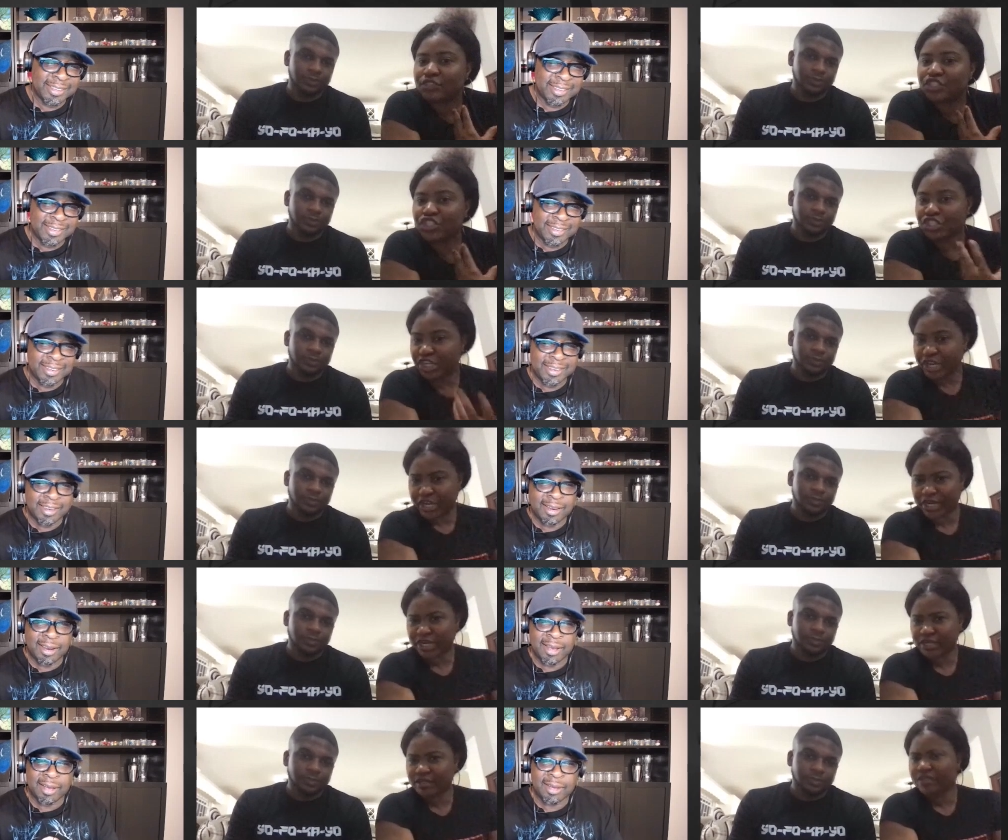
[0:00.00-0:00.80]

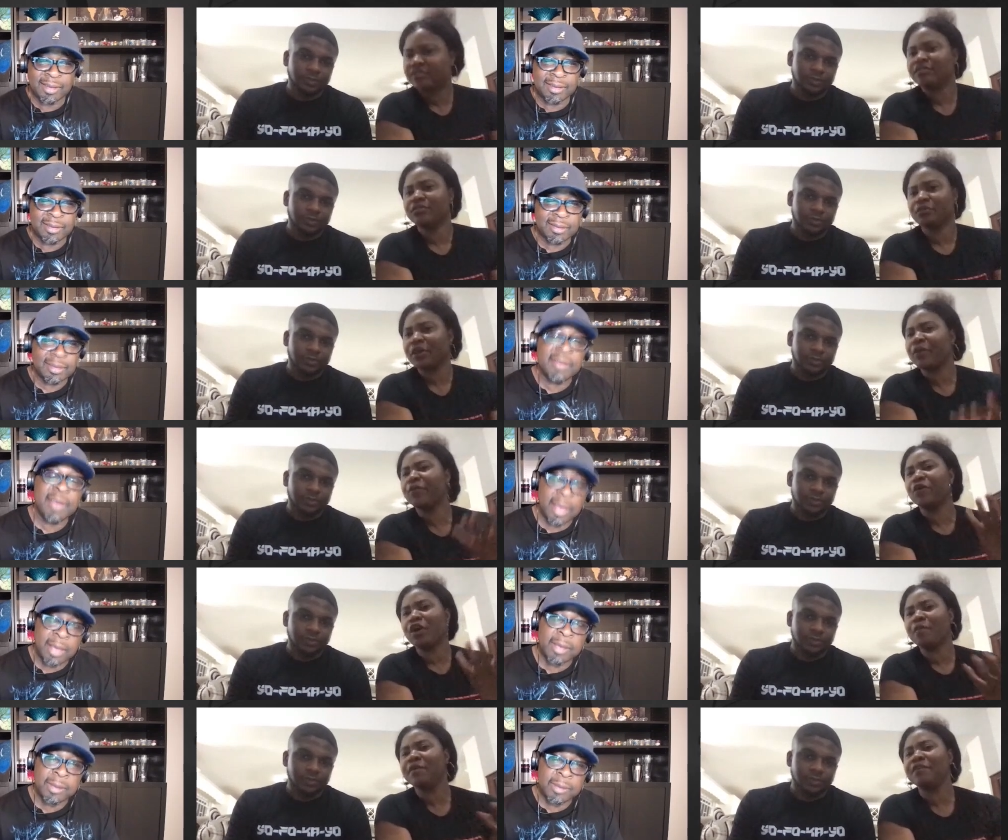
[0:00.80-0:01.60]
Speaker 1: share where
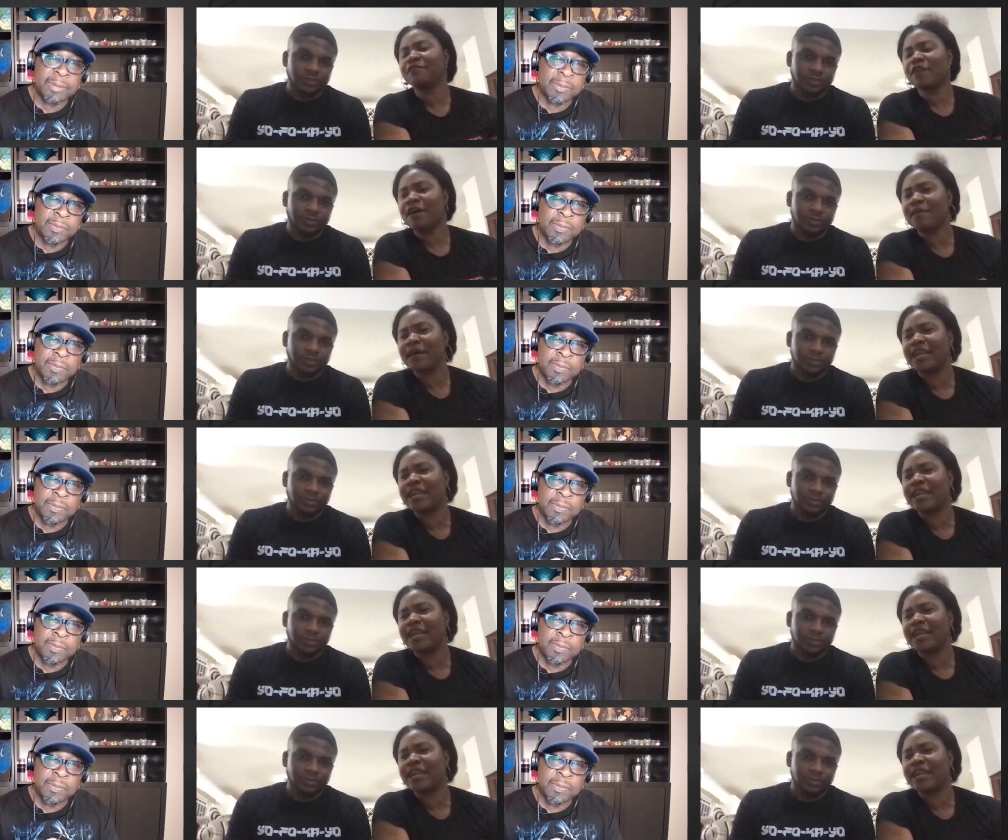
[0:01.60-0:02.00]
we're coming from.